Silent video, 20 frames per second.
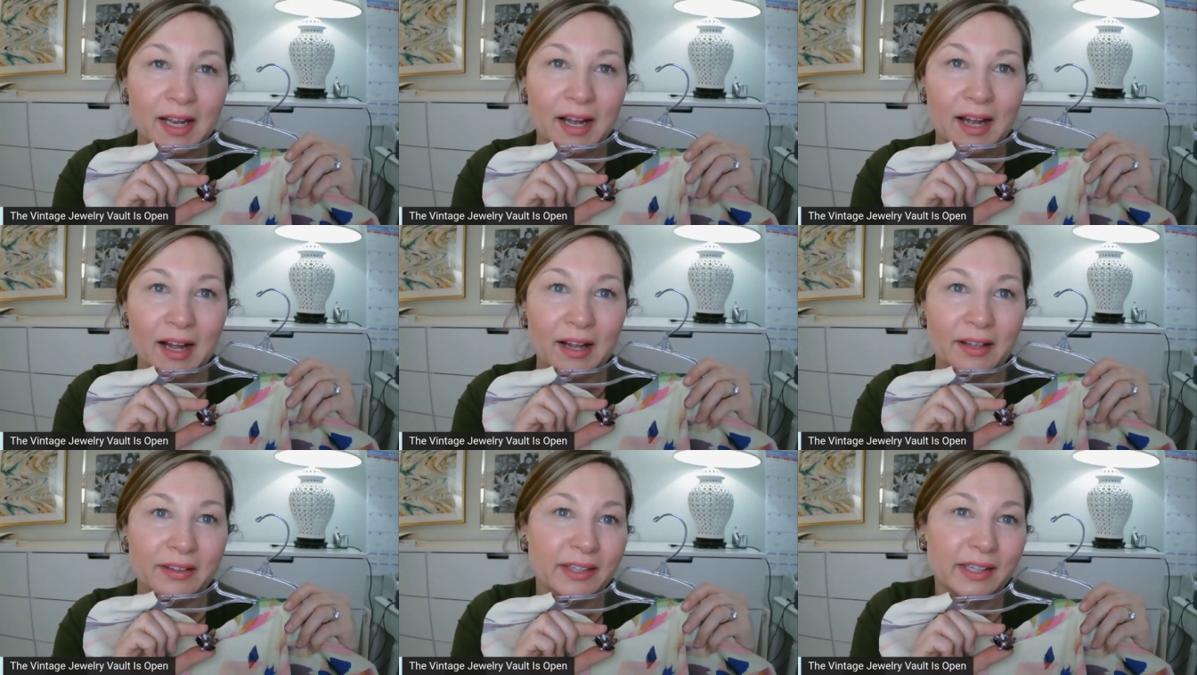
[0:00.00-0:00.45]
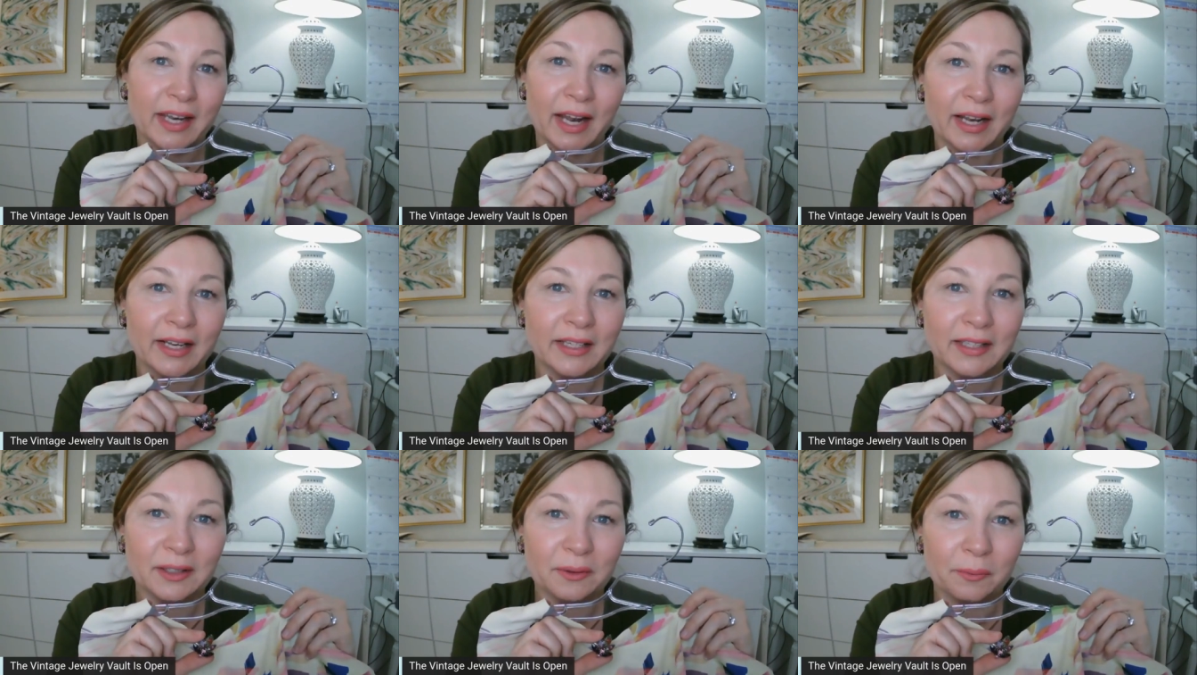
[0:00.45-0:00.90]
uh, than
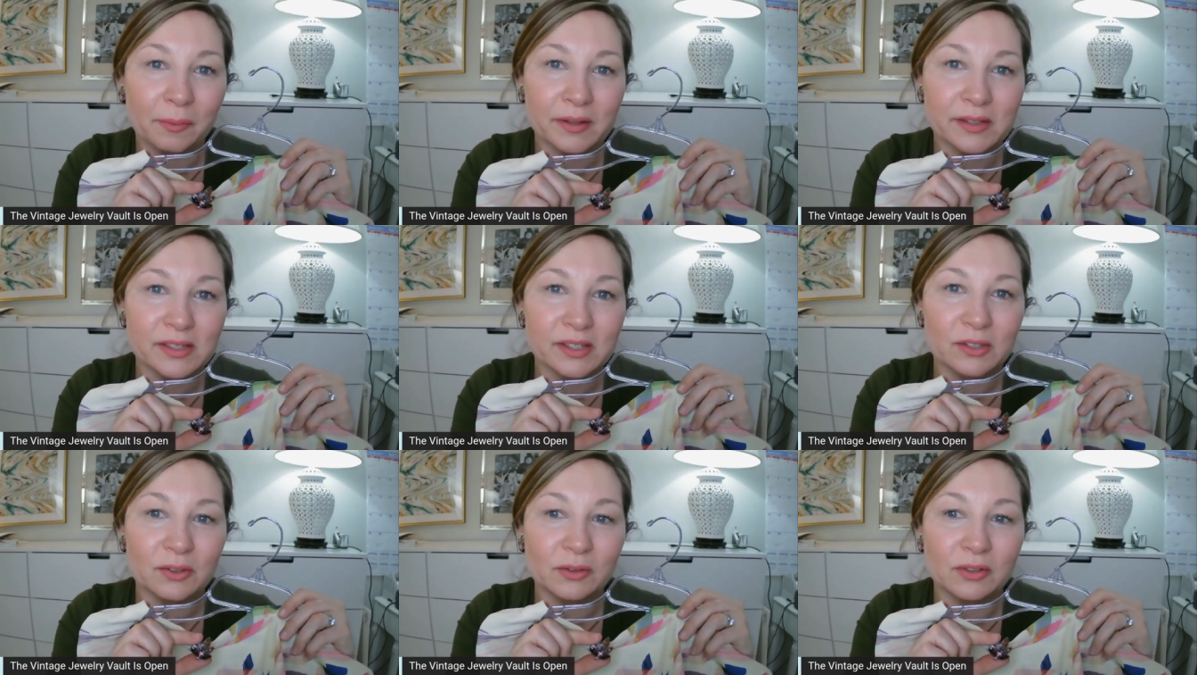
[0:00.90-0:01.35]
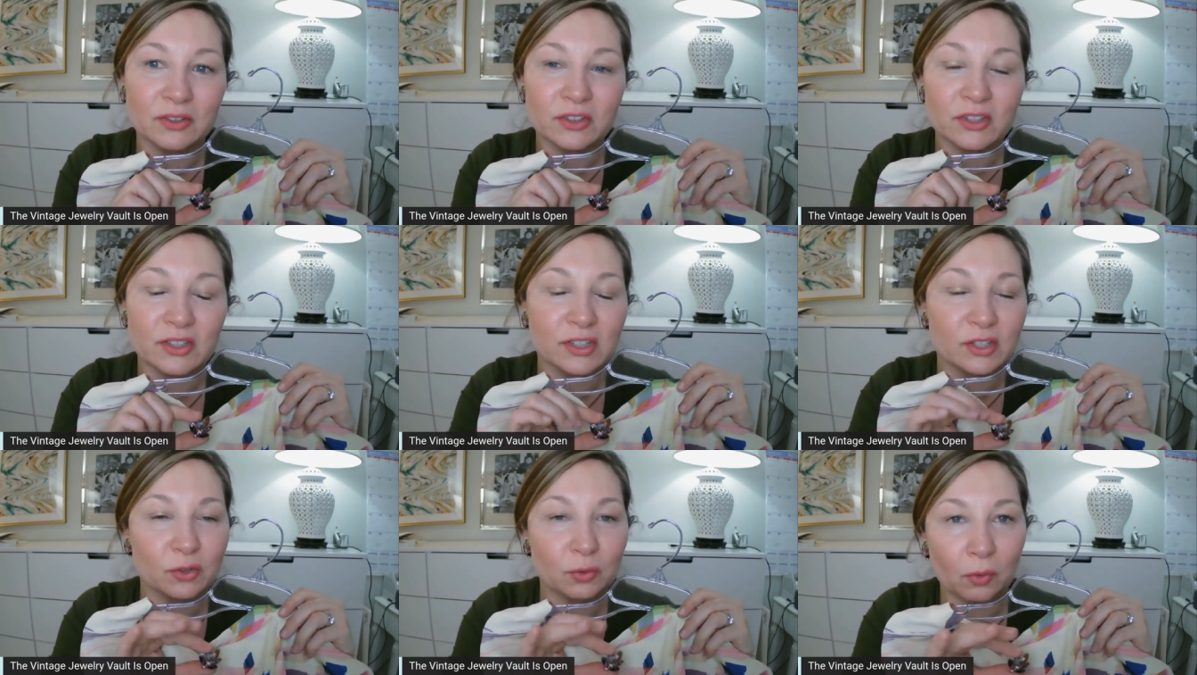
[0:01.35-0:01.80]
any of the ones that you can
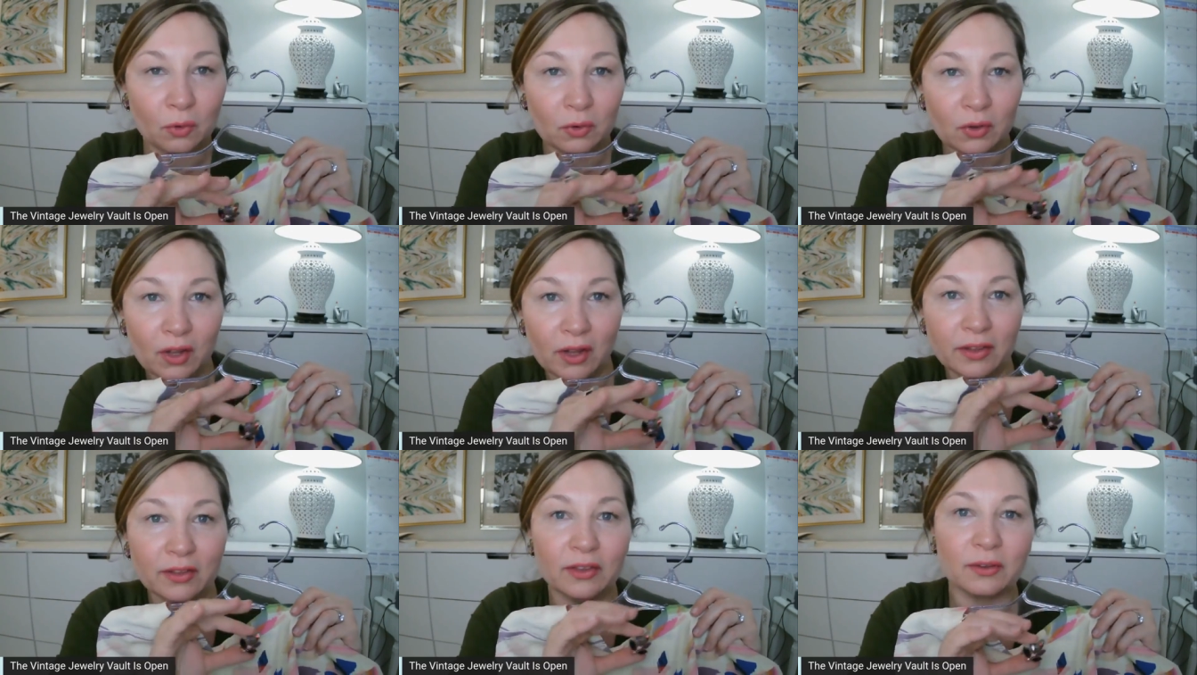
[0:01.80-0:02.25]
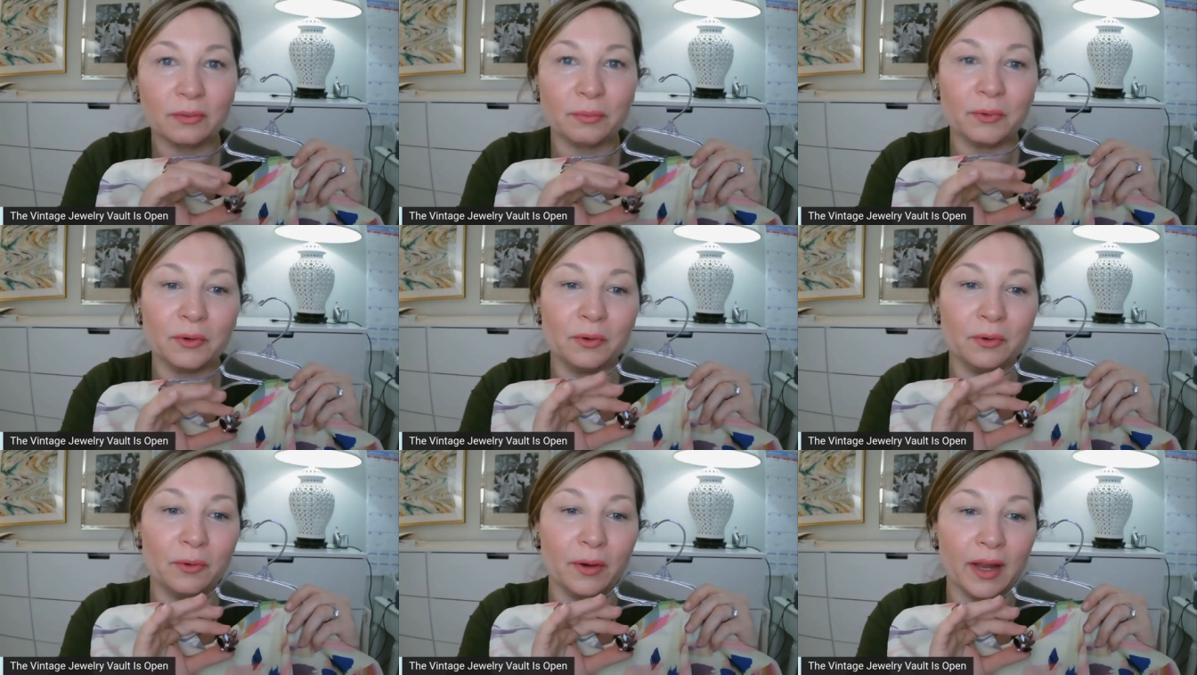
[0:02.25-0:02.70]
just stroll on
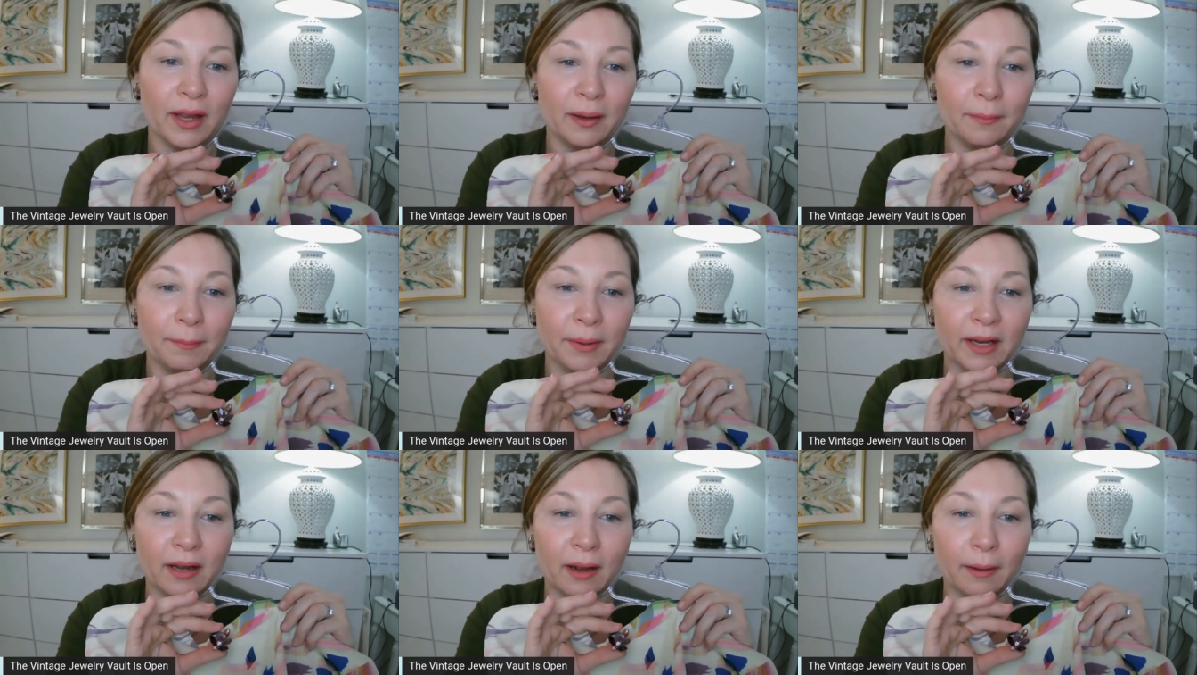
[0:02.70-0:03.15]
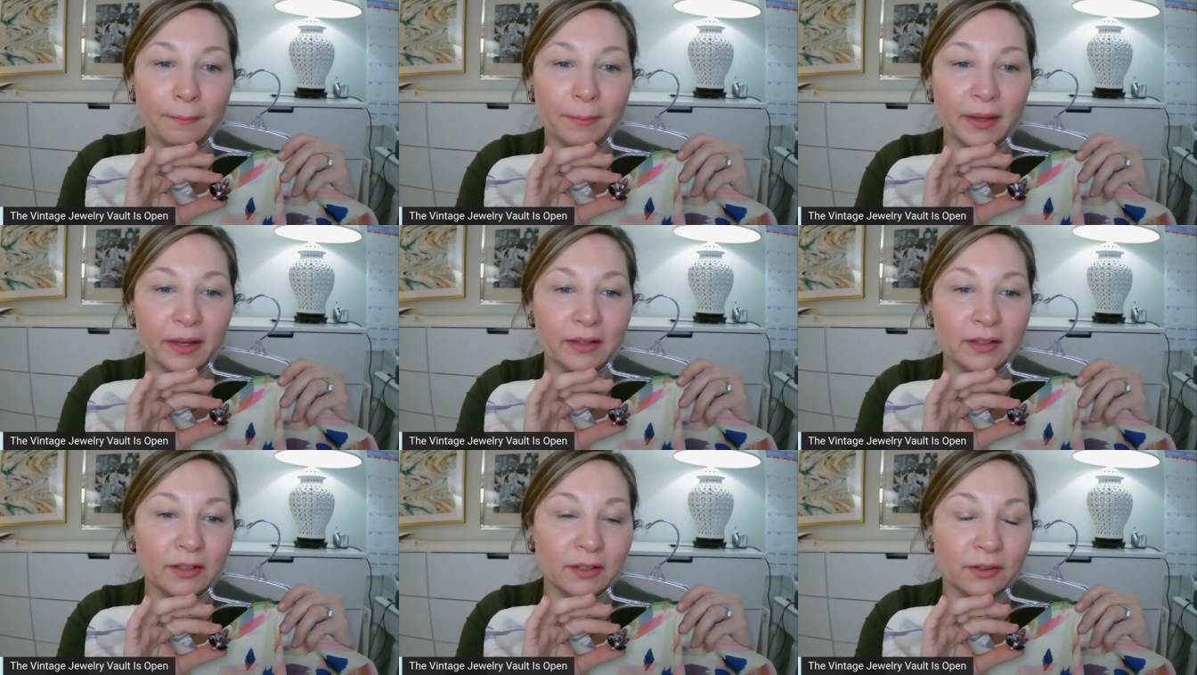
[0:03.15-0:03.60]
through and pick up
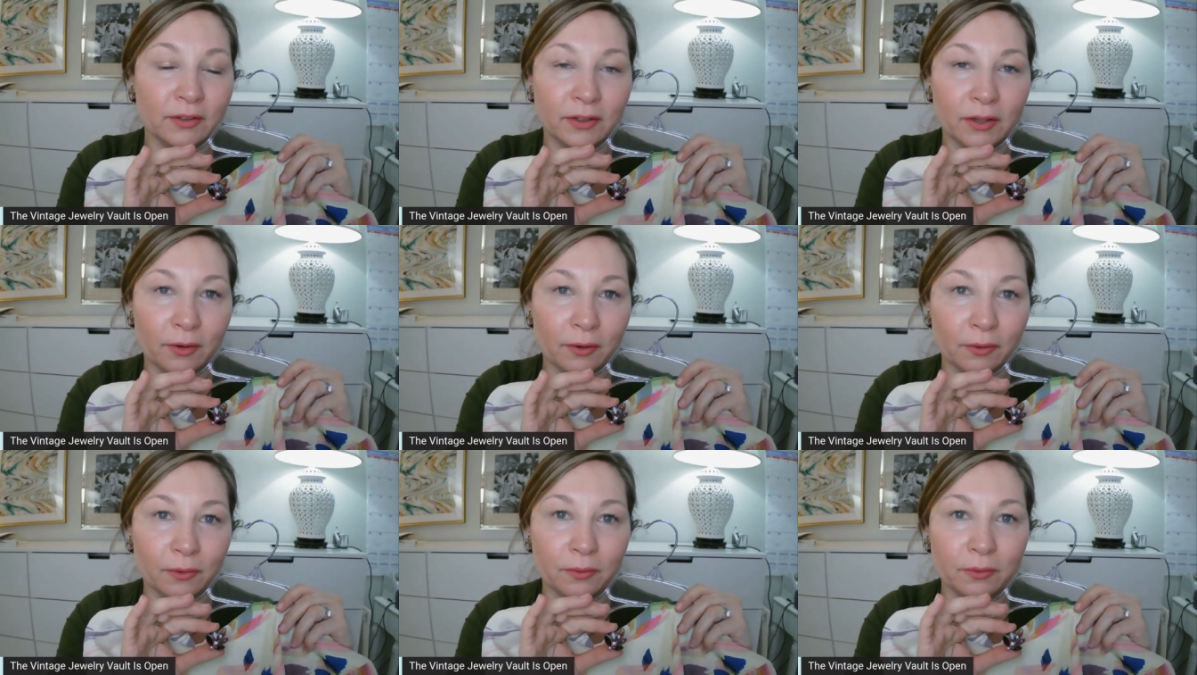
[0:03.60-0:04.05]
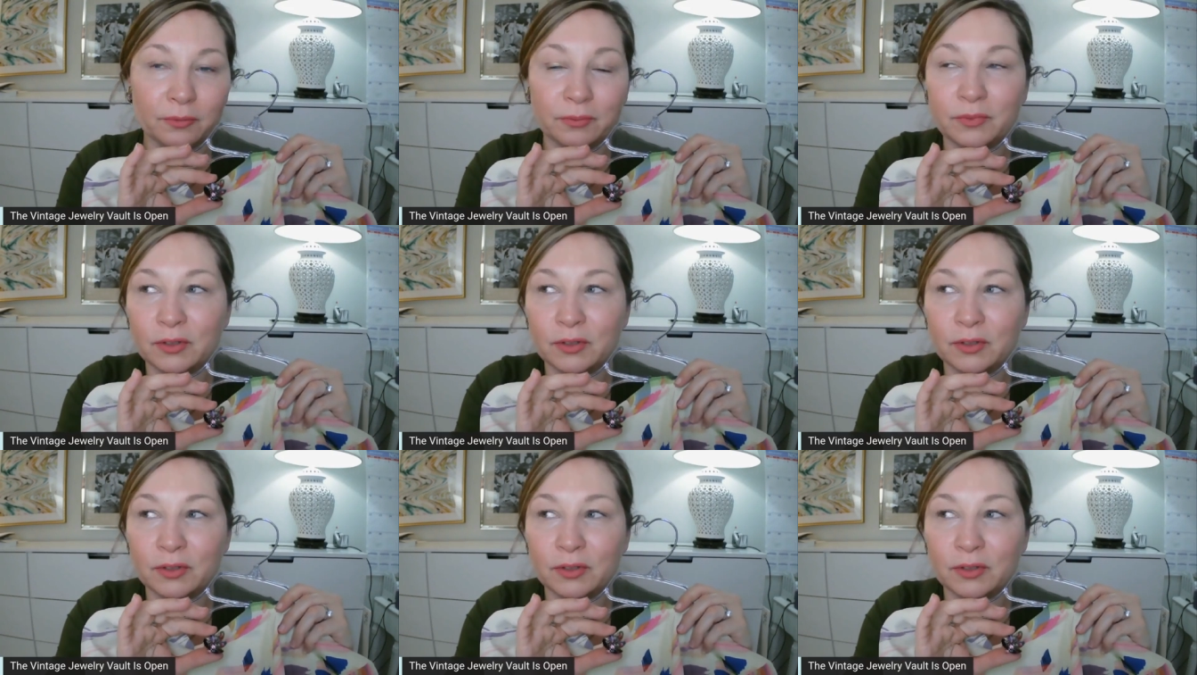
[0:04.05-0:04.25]
at your, you know,